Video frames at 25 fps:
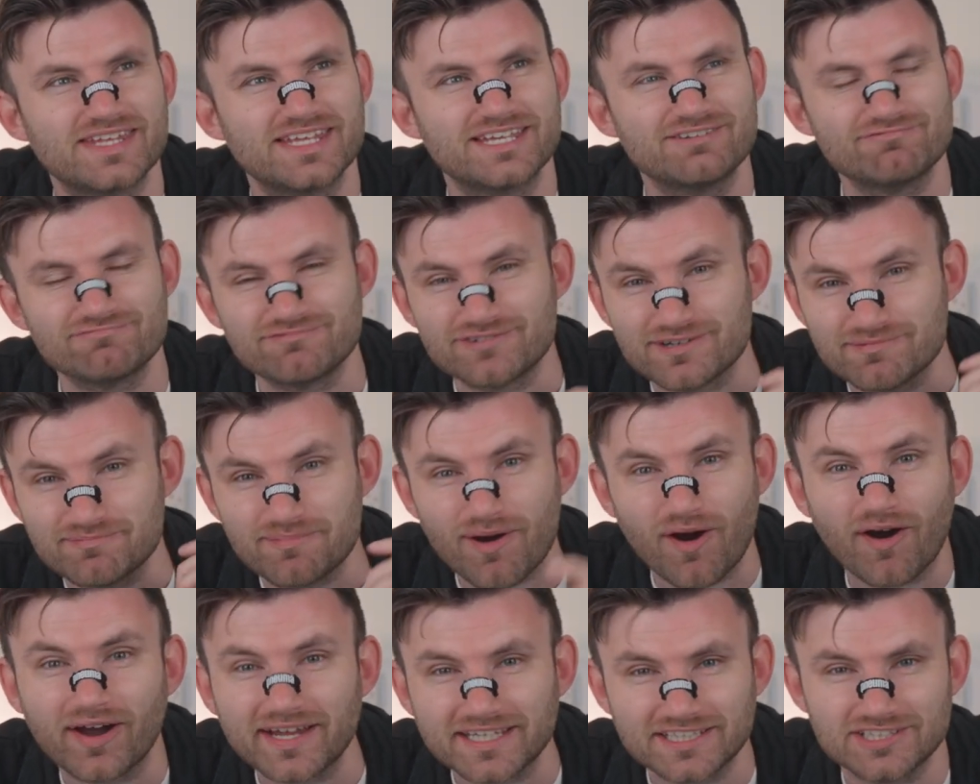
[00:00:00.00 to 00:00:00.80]

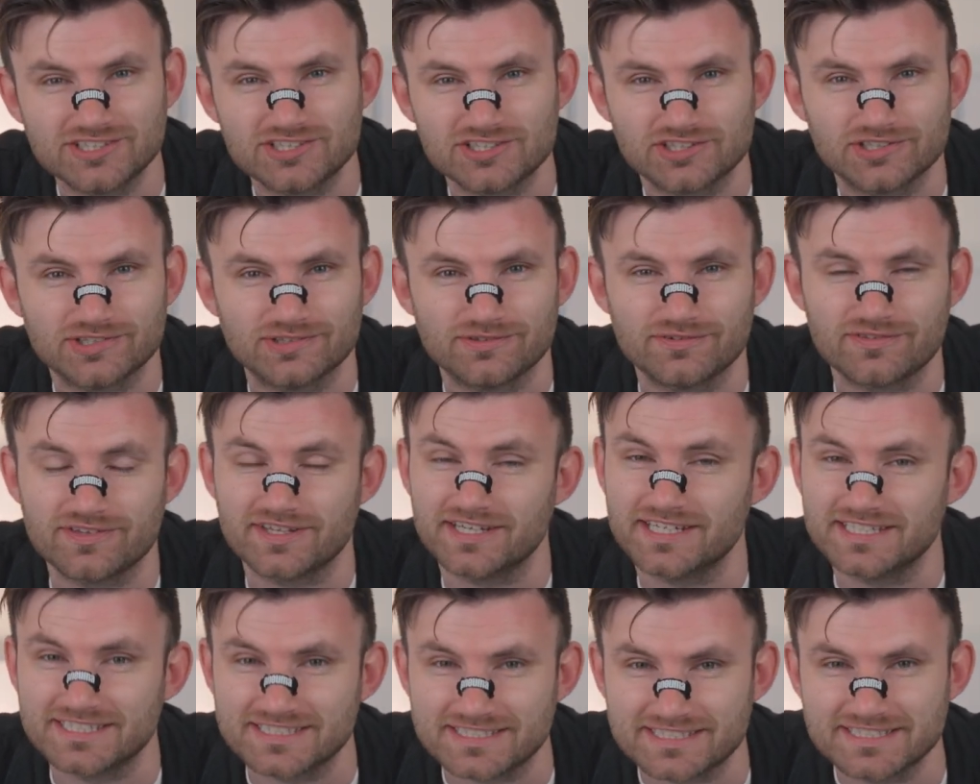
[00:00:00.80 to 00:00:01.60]
remind you that
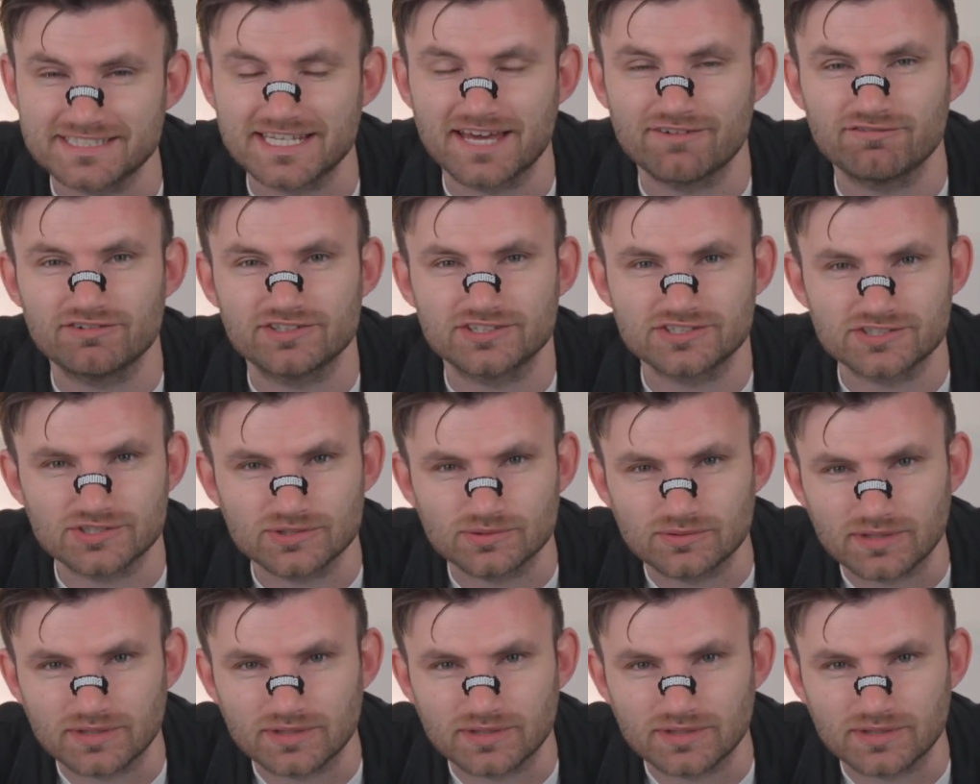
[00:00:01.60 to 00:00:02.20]
it's never too